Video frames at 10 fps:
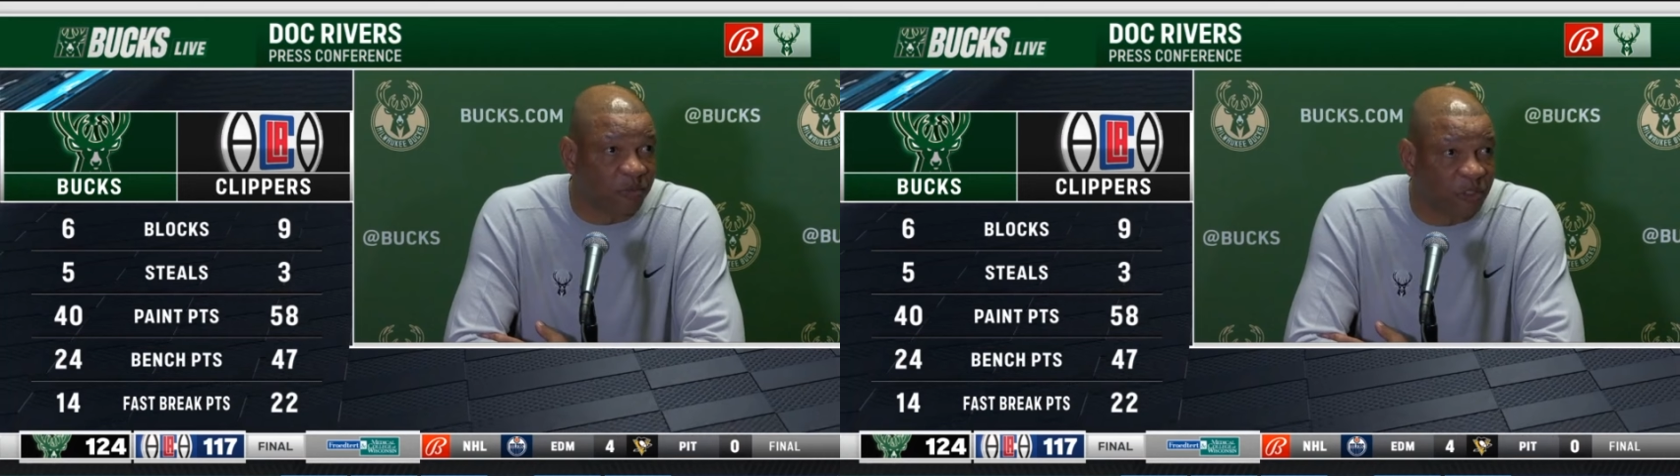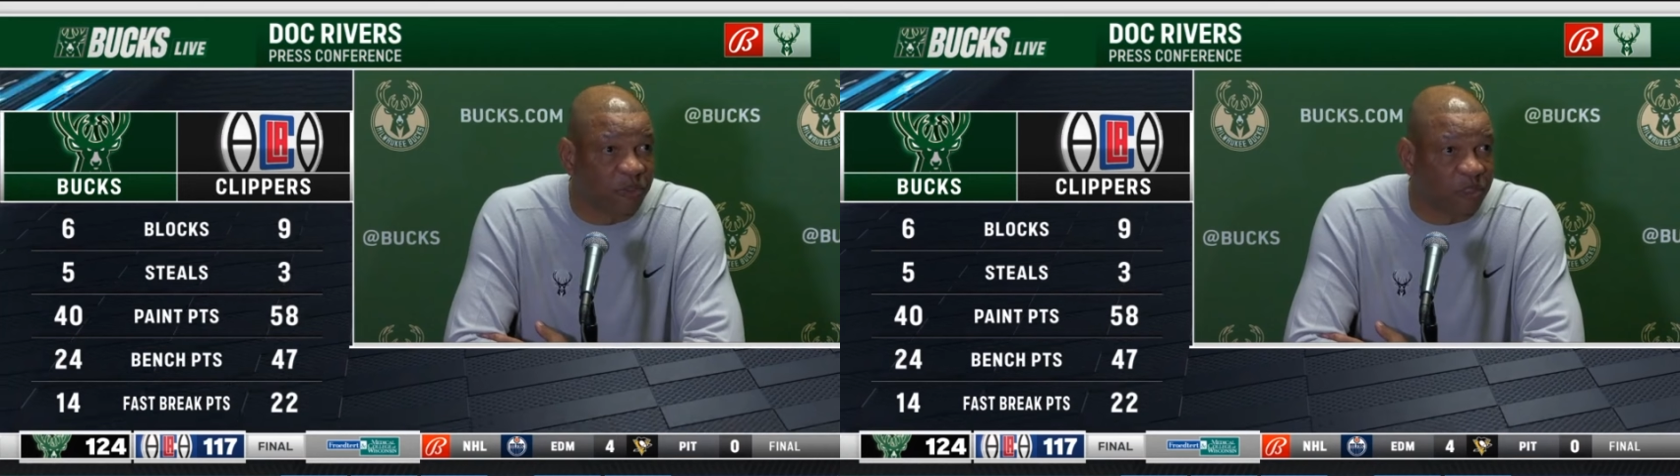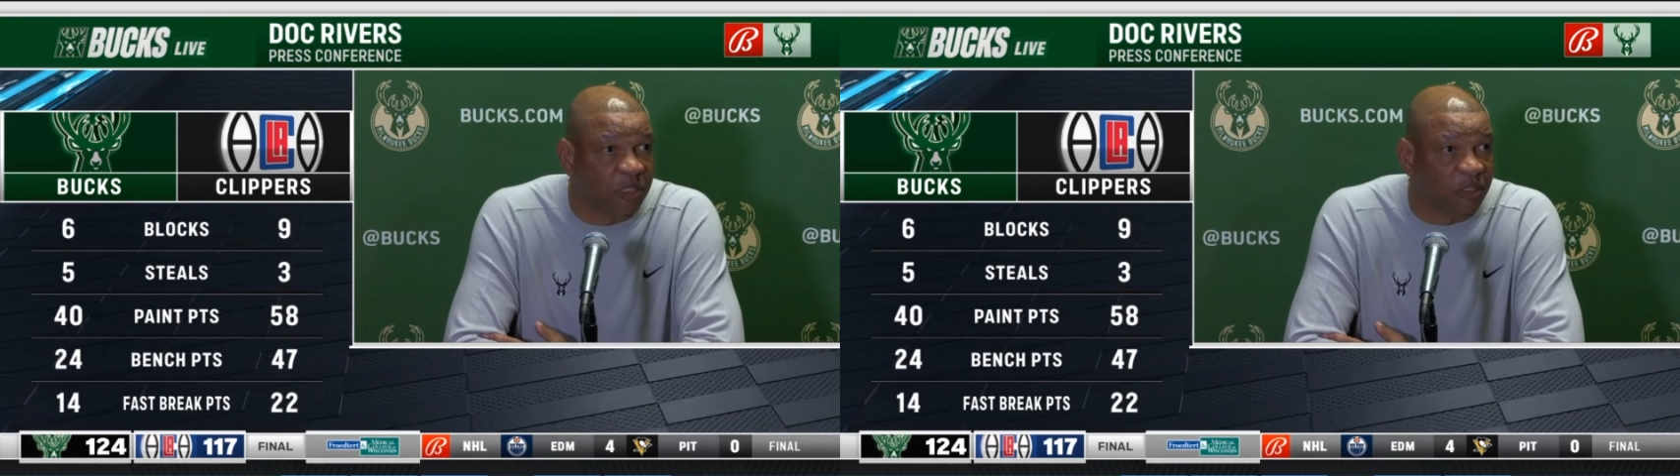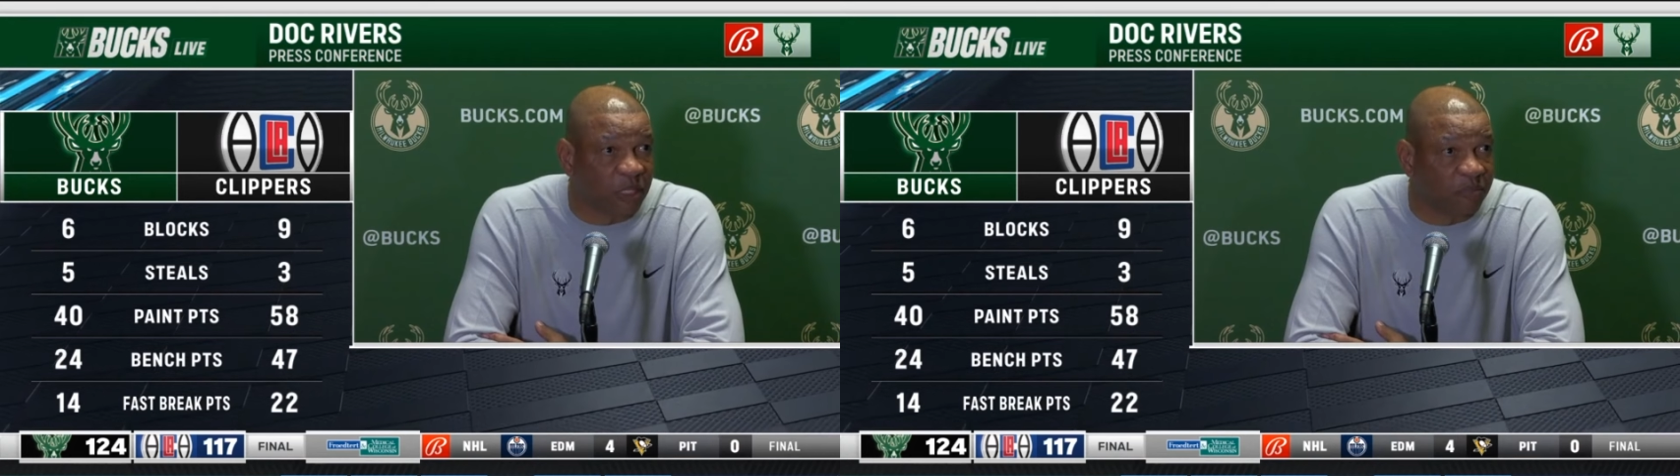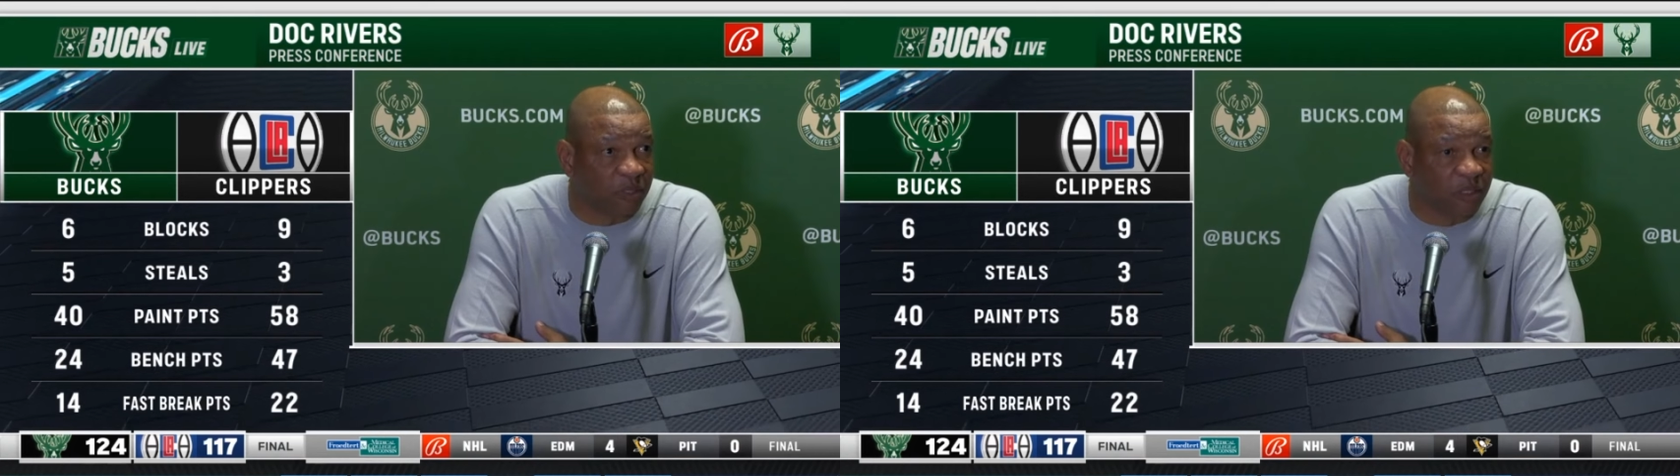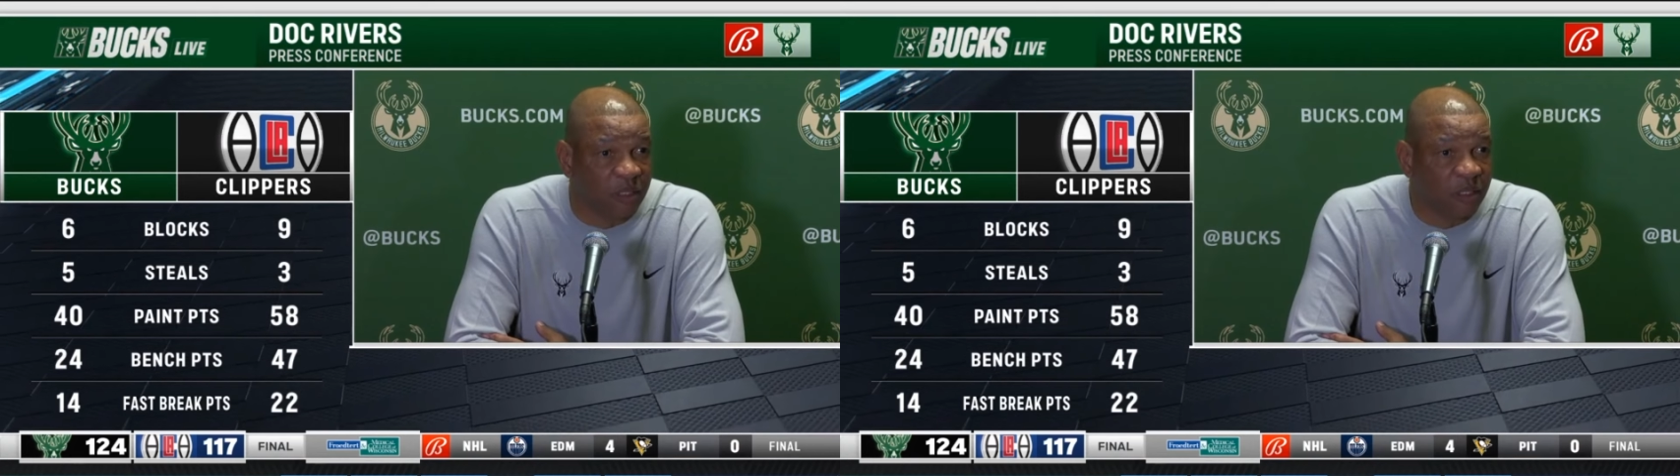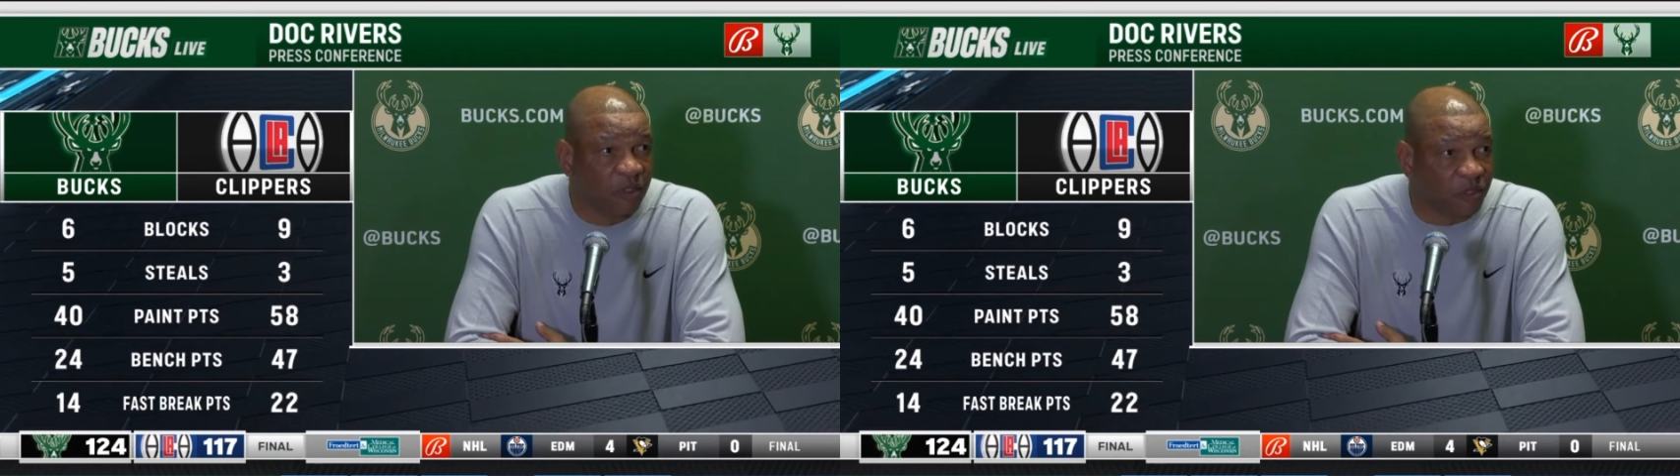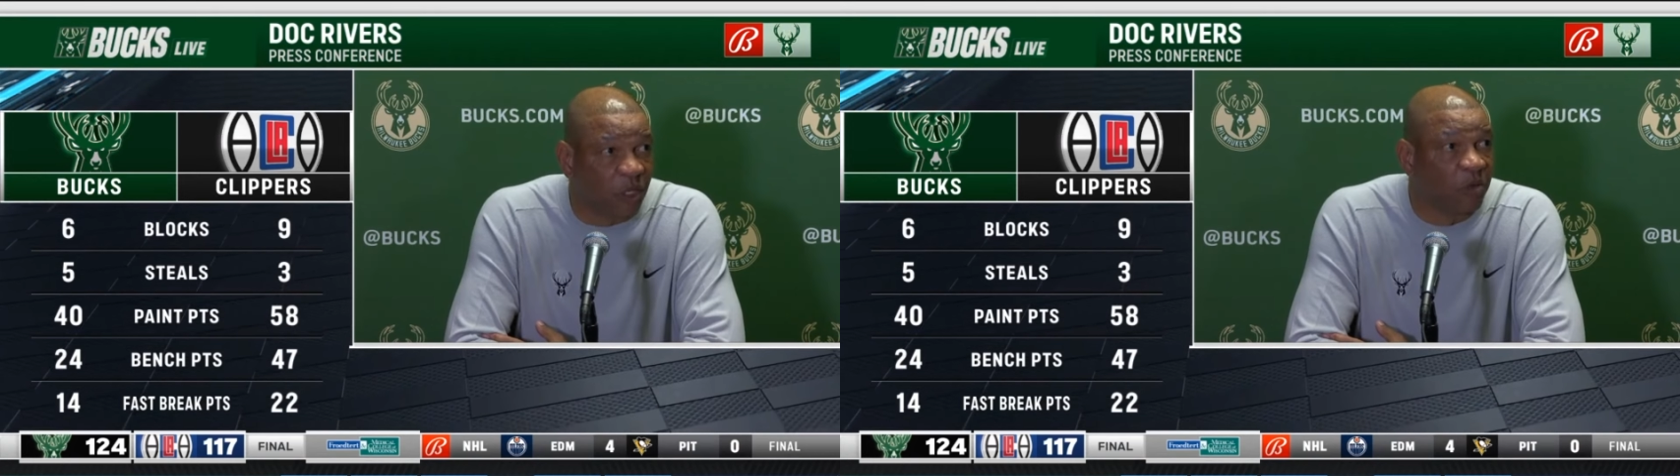If you see something,
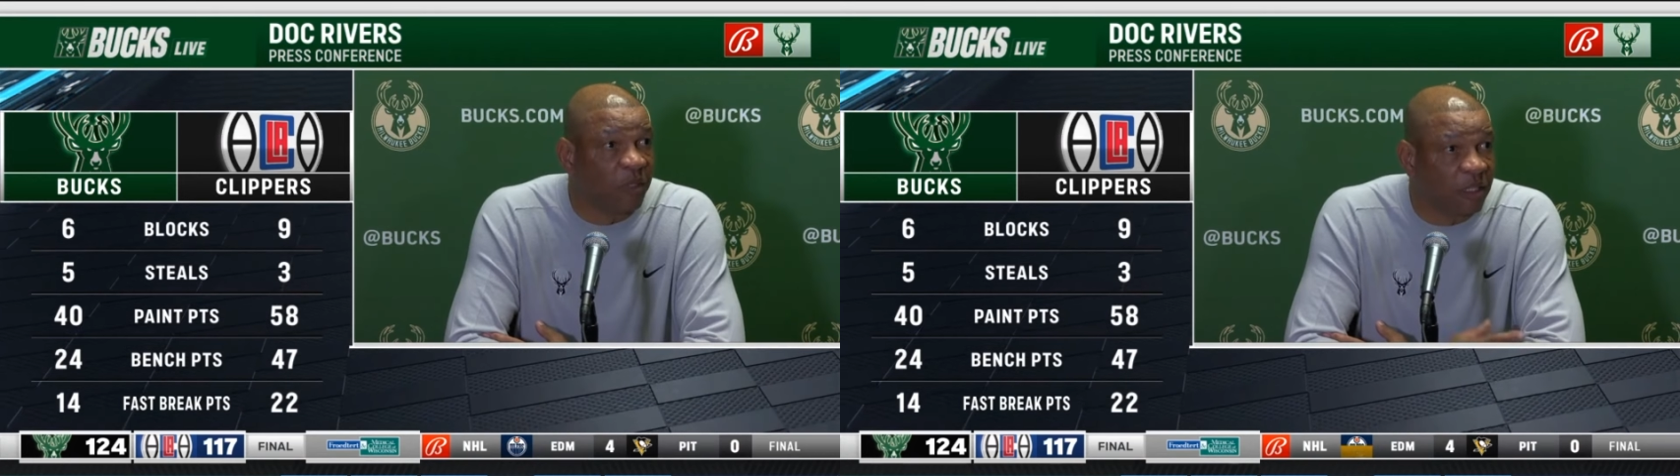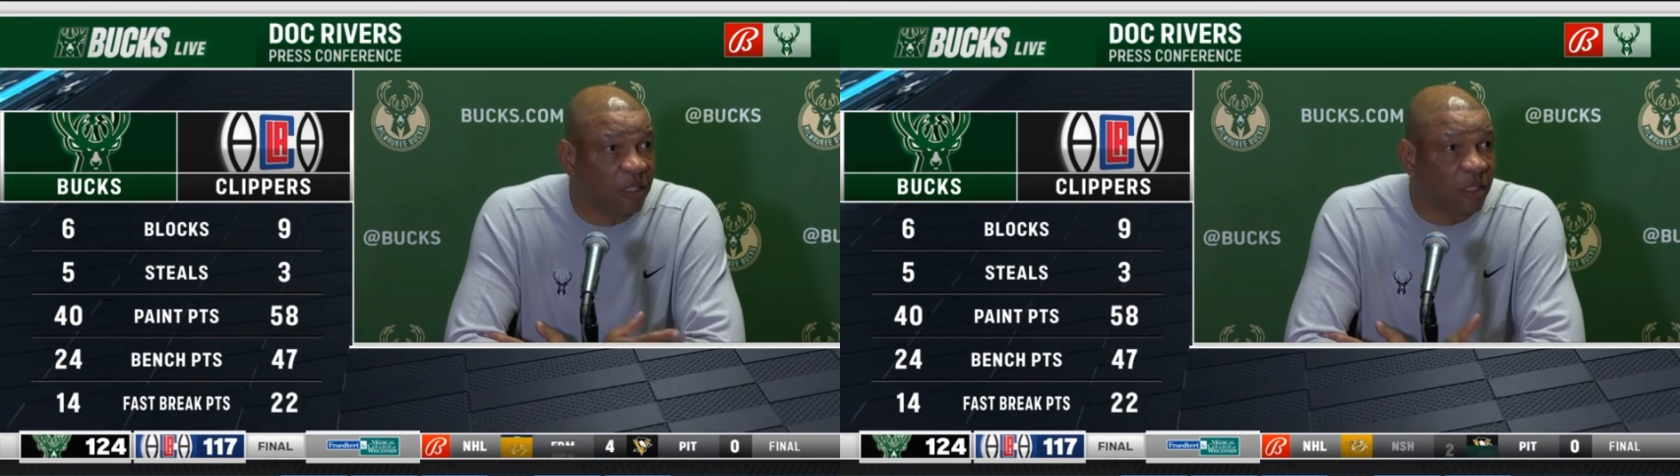show me.